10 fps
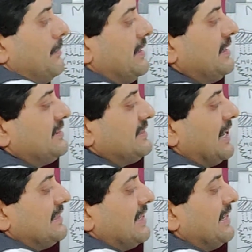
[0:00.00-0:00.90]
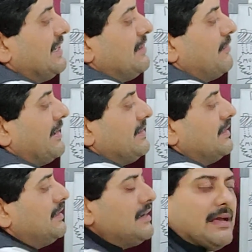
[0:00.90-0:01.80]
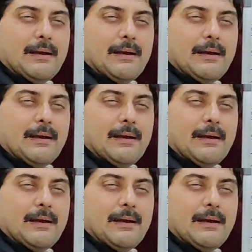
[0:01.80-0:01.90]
but it starts identifying the